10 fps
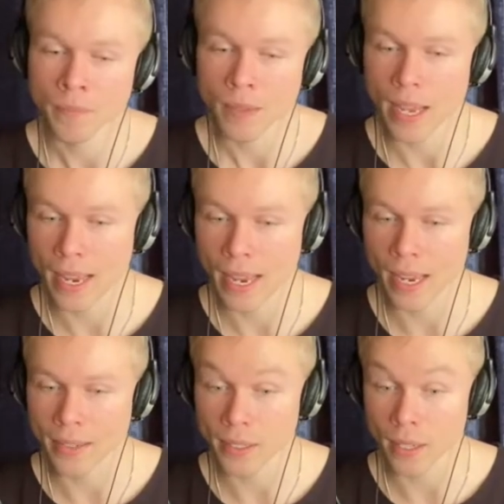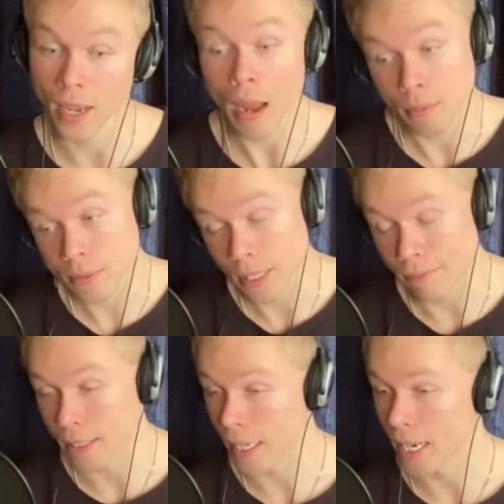And I'm
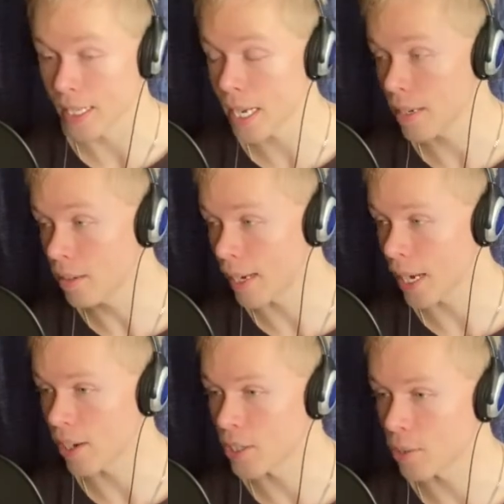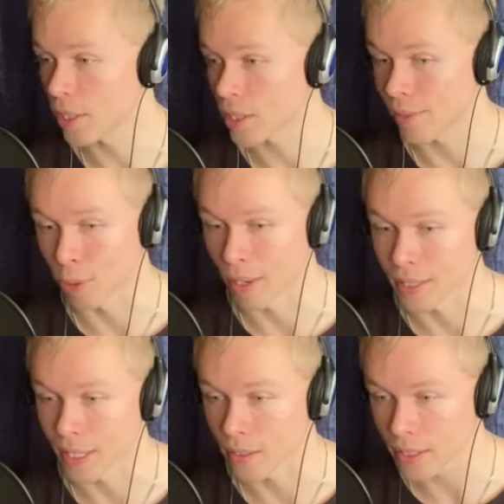definitely glad I did. And now I do this every
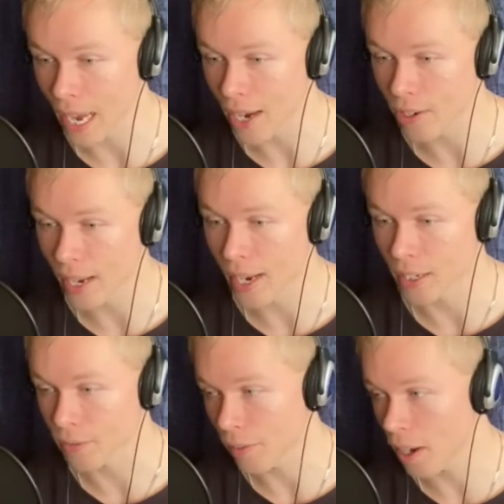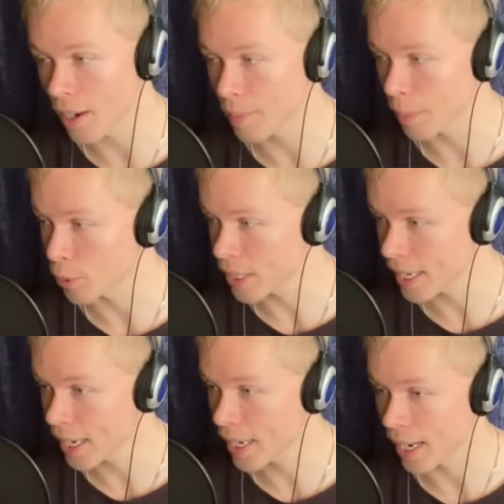Wednesday and Saturday, and it's fun, and people
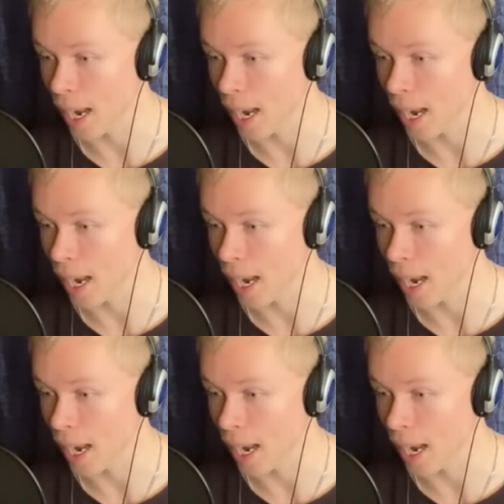dig it.